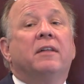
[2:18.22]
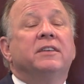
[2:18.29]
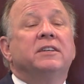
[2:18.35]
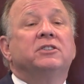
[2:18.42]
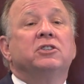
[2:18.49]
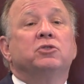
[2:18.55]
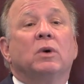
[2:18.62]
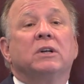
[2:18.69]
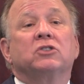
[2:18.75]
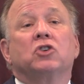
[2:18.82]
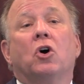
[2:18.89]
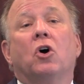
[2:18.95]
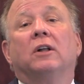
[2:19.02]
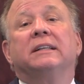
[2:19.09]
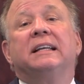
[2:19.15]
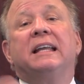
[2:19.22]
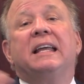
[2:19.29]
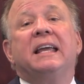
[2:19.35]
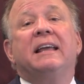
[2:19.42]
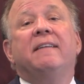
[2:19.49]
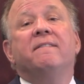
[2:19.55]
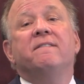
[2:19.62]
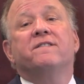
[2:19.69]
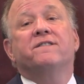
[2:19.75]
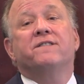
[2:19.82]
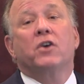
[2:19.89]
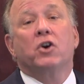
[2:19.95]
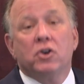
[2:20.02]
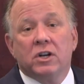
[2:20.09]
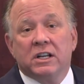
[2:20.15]
This is what's called an
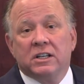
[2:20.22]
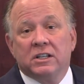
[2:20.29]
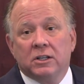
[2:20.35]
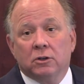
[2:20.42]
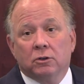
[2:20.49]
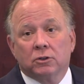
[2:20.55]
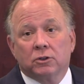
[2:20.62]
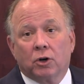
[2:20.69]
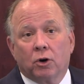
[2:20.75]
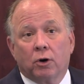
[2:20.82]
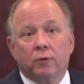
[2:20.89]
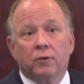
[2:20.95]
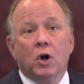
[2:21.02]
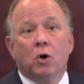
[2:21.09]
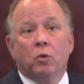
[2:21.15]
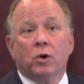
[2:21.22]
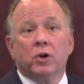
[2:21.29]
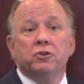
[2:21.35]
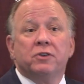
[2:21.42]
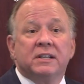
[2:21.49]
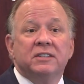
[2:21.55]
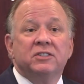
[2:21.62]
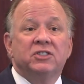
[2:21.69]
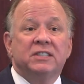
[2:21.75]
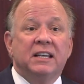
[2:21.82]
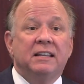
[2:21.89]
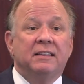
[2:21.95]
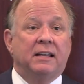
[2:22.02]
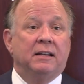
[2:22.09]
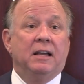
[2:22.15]
inverted yield curve, where you can
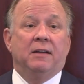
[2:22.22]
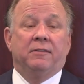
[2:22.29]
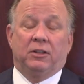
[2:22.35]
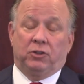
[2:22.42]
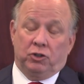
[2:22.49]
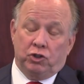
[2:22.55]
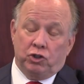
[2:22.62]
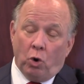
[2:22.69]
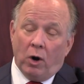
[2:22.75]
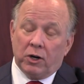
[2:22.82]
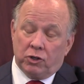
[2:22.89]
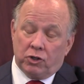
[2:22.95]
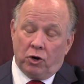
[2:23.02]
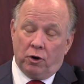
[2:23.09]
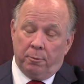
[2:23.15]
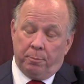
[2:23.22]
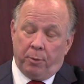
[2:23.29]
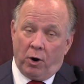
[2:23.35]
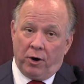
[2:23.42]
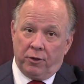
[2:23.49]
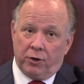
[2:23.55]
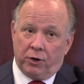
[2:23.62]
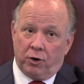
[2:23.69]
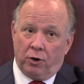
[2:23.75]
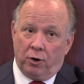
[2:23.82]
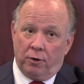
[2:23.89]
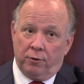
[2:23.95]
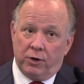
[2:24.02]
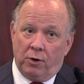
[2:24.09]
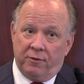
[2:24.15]
see that the short-term part of the
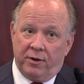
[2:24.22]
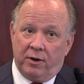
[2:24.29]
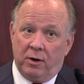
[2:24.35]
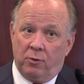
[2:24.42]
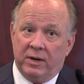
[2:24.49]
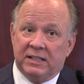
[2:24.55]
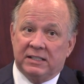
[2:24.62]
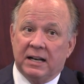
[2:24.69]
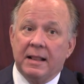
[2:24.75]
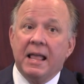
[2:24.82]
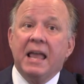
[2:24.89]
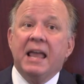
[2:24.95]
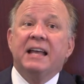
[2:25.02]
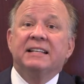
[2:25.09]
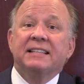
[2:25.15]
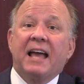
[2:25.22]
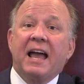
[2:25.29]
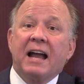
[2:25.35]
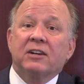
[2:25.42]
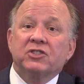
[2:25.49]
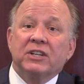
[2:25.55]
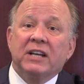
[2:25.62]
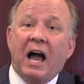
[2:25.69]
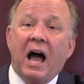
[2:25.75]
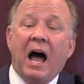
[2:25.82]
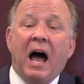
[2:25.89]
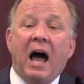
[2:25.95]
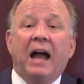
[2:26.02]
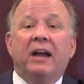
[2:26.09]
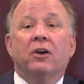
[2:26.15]
curve, very recent, is actually
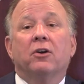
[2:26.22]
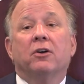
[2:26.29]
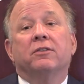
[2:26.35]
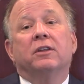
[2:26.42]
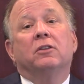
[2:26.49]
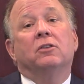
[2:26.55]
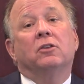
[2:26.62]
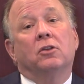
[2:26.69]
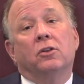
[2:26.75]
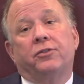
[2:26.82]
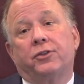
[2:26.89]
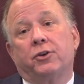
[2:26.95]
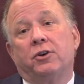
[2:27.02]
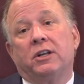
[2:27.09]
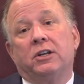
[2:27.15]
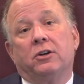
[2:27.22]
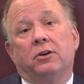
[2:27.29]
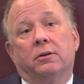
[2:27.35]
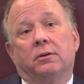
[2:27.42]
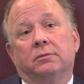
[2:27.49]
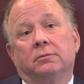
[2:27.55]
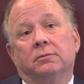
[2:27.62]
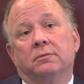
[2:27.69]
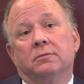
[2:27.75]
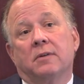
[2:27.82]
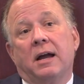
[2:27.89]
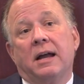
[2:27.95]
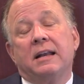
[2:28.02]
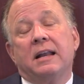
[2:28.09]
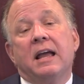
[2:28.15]
higher than the 30-year.
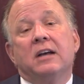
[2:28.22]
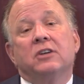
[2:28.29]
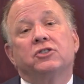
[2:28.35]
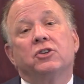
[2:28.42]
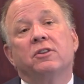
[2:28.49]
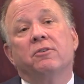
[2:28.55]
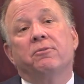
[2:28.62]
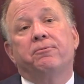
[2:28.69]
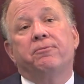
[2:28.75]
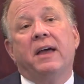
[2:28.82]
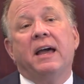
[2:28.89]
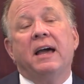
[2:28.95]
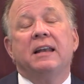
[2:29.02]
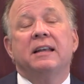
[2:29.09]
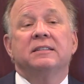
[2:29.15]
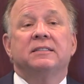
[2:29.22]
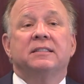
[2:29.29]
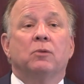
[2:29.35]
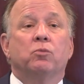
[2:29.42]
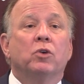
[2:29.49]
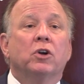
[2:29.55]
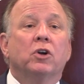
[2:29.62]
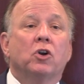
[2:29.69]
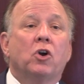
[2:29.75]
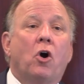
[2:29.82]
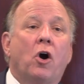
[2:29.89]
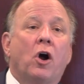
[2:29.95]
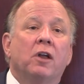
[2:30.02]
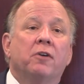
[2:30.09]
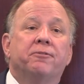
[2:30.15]
Right? So the Fed has said, we're going to
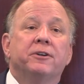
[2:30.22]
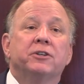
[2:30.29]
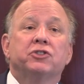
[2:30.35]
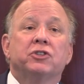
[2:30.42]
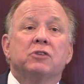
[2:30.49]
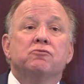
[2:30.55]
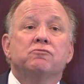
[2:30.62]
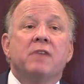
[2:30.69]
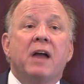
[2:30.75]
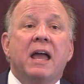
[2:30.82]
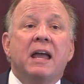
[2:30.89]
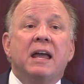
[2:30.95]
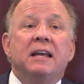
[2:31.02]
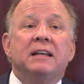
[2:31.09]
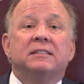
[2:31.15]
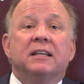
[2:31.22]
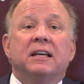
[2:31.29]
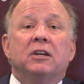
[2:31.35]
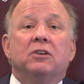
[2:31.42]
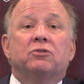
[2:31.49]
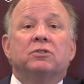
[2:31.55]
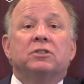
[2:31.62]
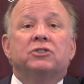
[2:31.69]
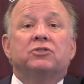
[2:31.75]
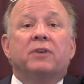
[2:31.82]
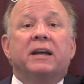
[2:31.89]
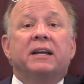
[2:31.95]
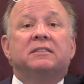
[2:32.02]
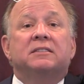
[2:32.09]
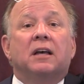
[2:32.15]
artificially raise interest
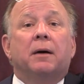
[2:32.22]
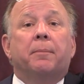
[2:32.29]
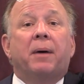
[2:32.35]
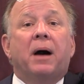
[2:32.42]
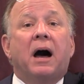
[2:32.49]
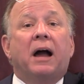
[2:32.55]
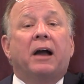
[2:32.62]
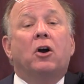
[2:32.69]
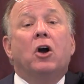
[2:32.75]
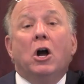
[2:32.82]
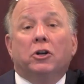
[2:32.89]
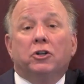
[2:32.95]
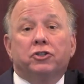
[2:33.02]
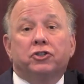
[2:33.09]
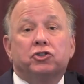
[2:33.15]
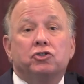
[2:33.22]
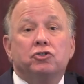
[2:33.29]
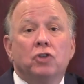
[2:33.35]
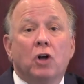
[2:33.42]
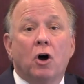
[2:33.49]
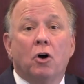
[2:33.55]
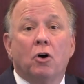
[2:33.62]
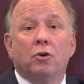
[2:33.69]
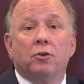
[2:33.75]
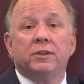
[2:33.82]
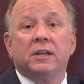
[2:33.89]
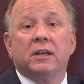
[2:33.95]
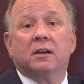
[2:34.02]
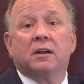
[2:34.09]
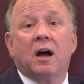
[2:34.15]
rates up higher to slow
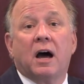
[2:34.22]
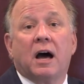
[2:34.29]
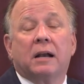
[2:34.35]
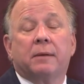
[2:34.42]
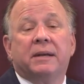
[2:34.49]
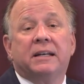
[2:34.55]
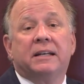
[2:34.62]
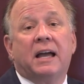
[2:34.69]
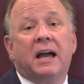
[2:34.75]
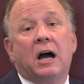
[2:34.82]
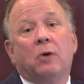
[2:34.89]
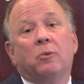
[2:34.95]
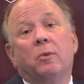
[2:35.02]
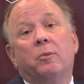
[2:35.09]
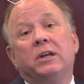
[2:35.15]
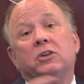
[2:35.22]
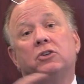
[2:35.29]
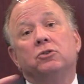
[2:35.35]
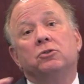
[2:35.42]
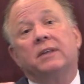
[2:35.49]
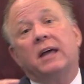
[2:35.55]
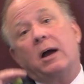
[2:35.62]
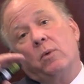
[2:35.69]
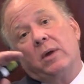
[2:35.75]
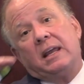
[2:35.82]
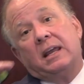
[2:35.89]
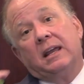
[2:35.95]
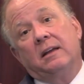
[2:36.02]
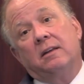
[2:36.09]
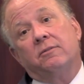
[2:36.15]
the economy down. When we do that, we
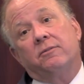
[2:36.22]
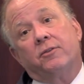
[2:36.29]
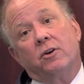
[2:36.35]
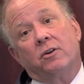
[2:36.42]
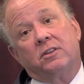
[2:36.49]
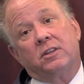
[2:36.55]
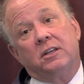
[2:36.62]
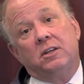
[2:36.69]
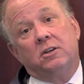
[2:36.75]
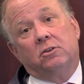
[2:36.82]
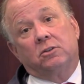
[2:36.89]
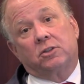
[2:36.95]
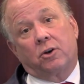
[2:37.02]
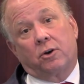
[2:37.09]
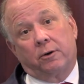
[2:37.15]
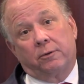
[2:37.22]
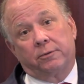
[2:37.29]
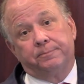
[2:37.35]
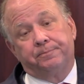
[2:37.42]
invert the yield curve.